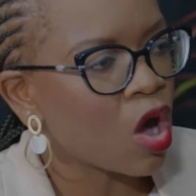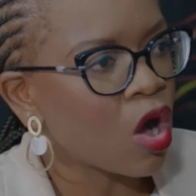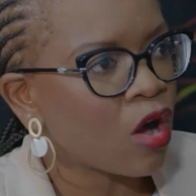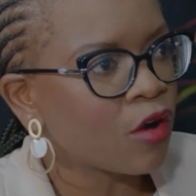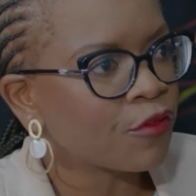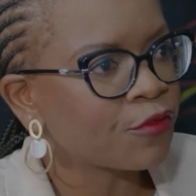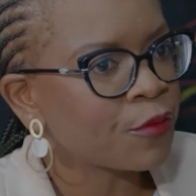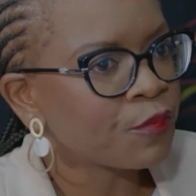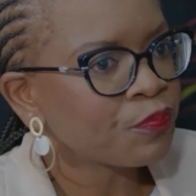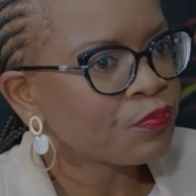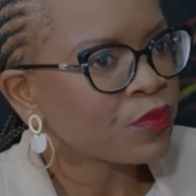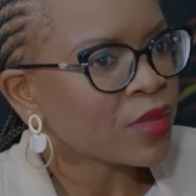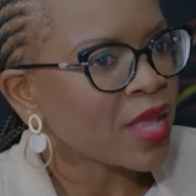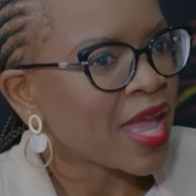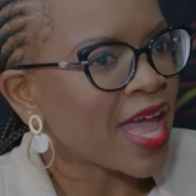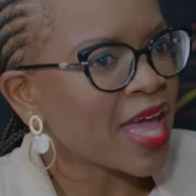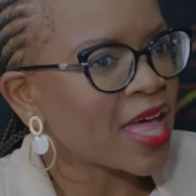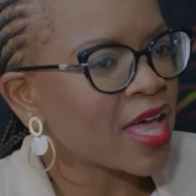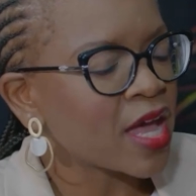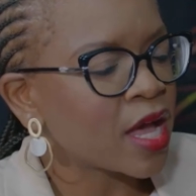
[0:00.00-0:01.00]
of
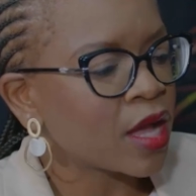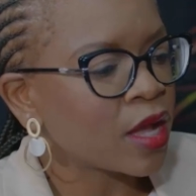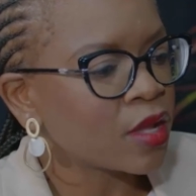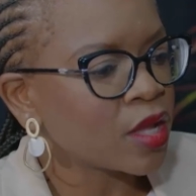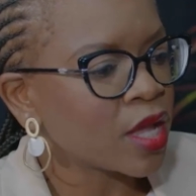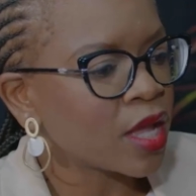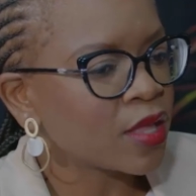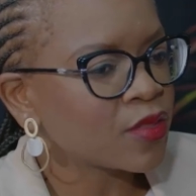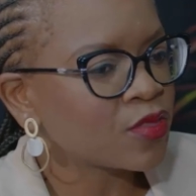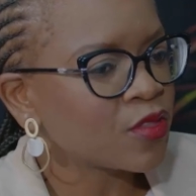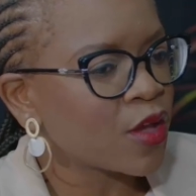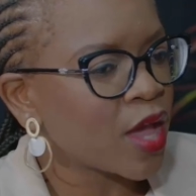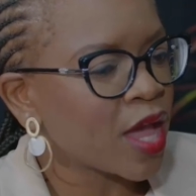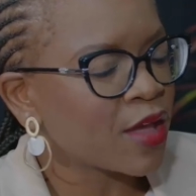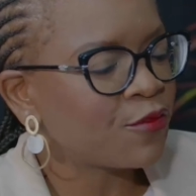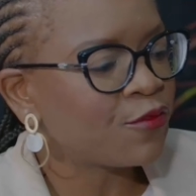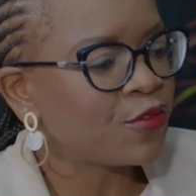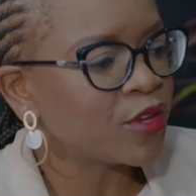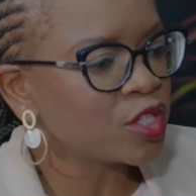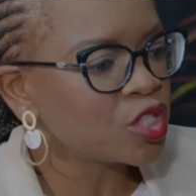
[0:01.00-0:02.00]

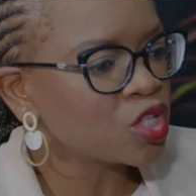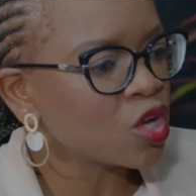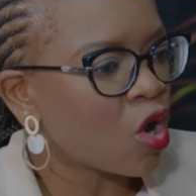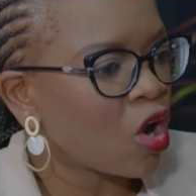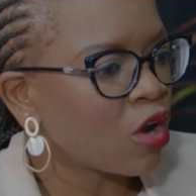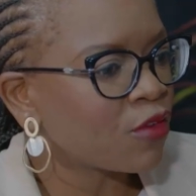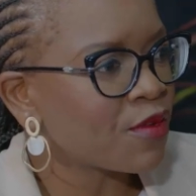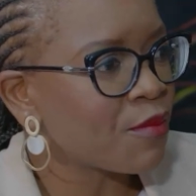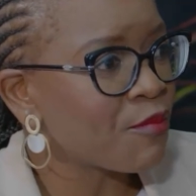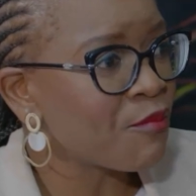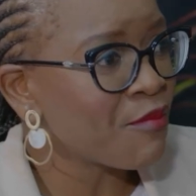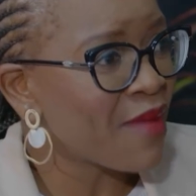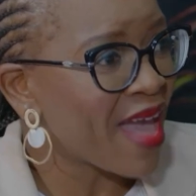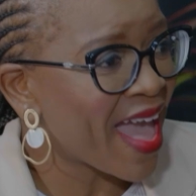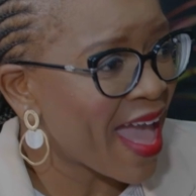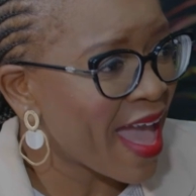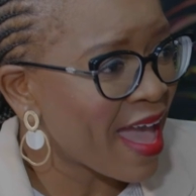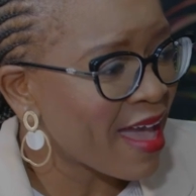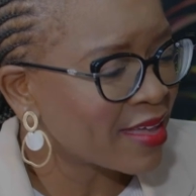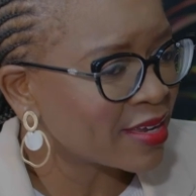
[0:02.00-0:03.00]
a video of a
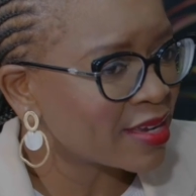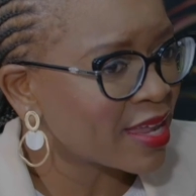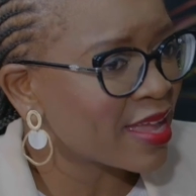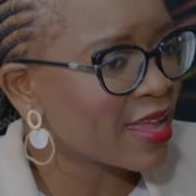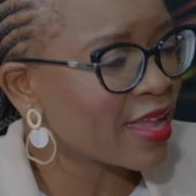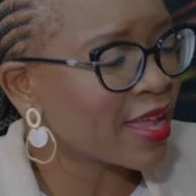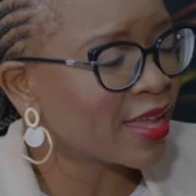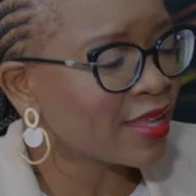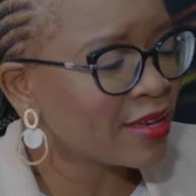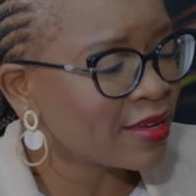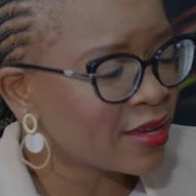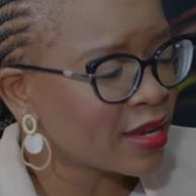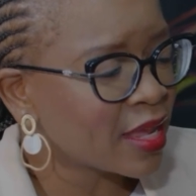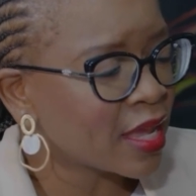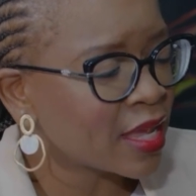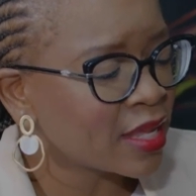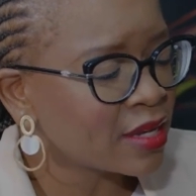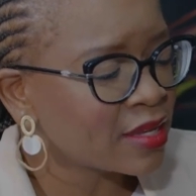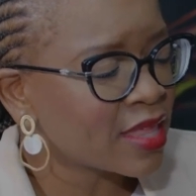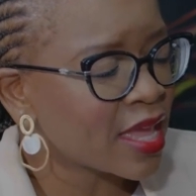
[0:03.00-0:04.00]
man in
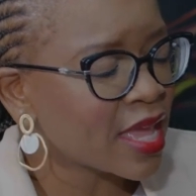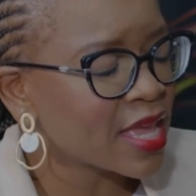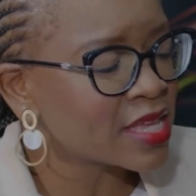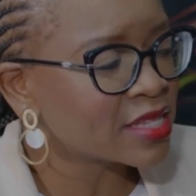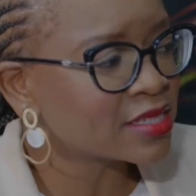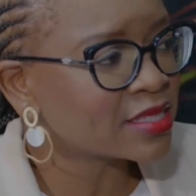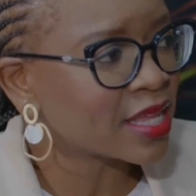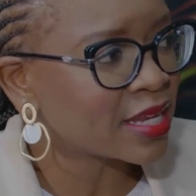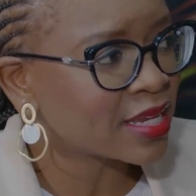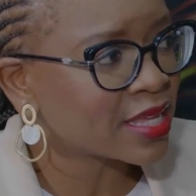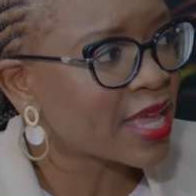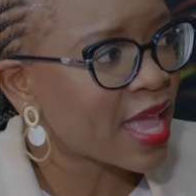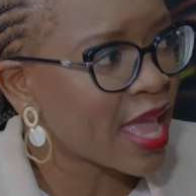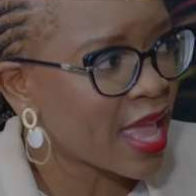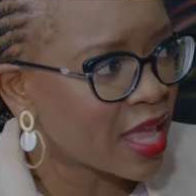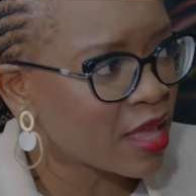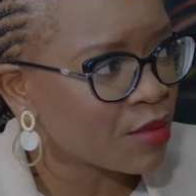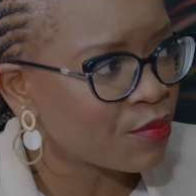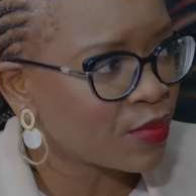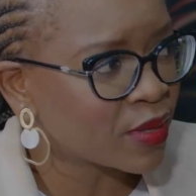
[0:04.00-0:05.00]
the Eastern
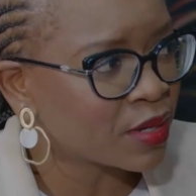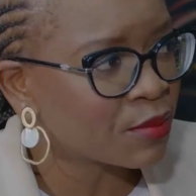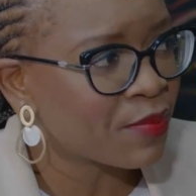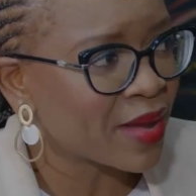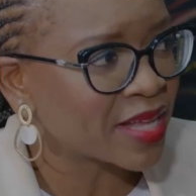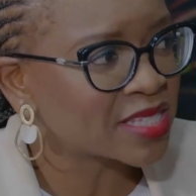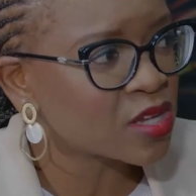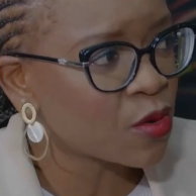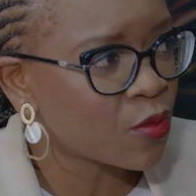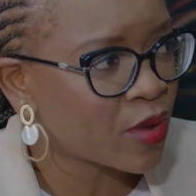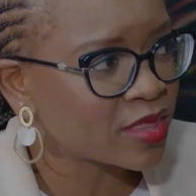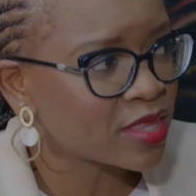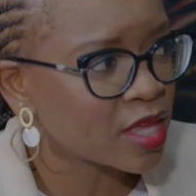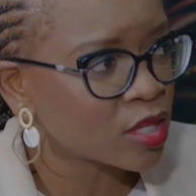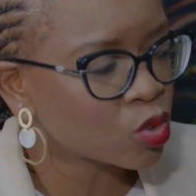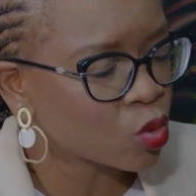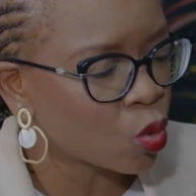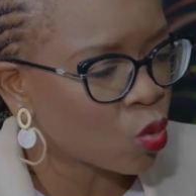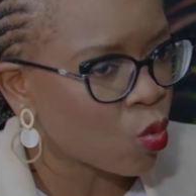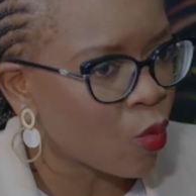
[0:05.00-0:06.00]
Cape, in
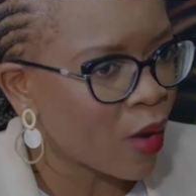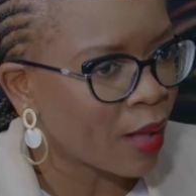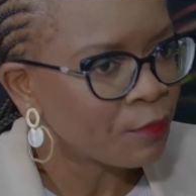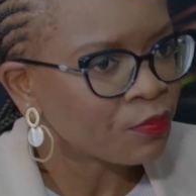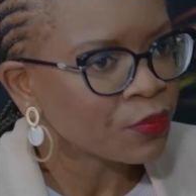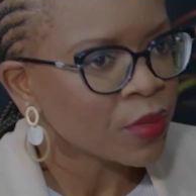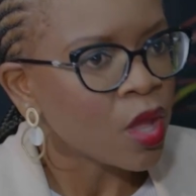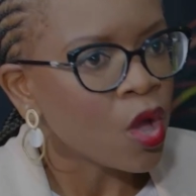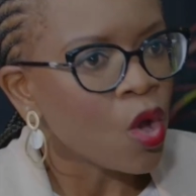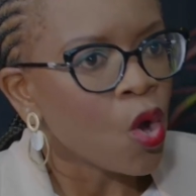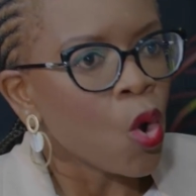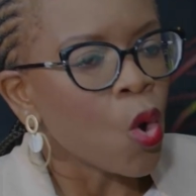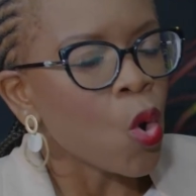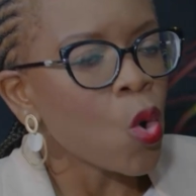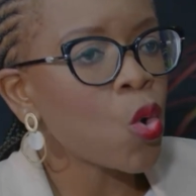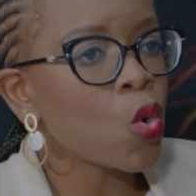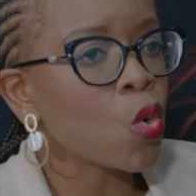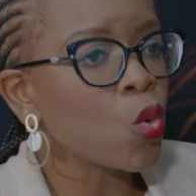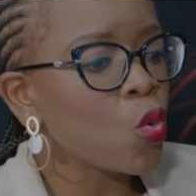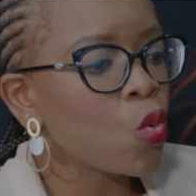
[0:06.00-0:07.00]
Batawete,
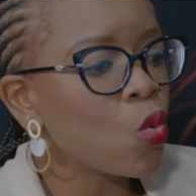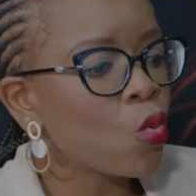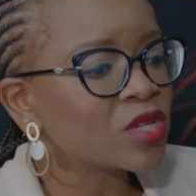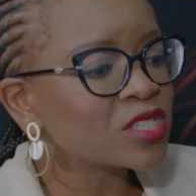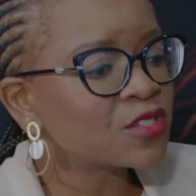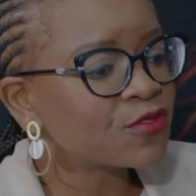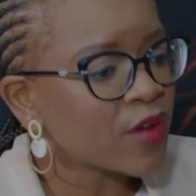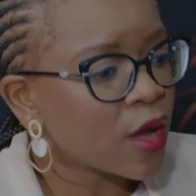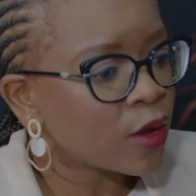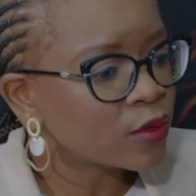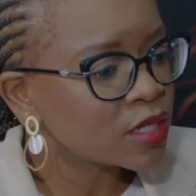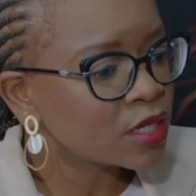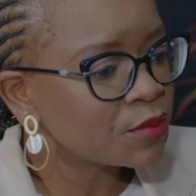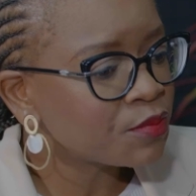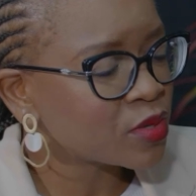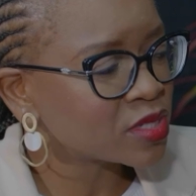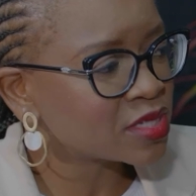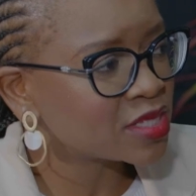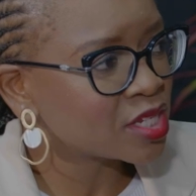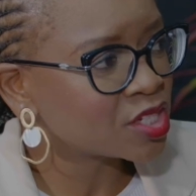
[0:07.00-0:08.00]
who was found in
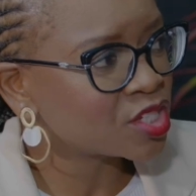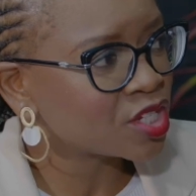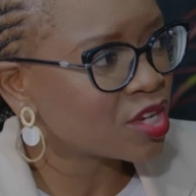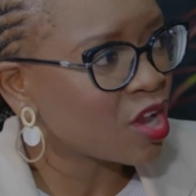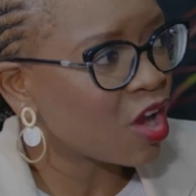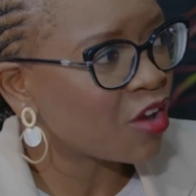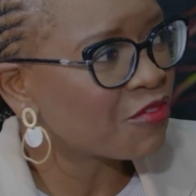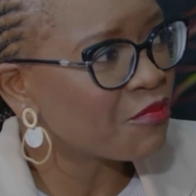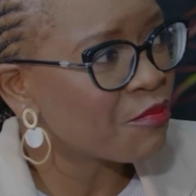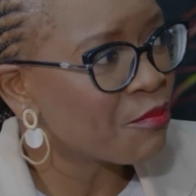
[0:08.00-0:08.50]
possession of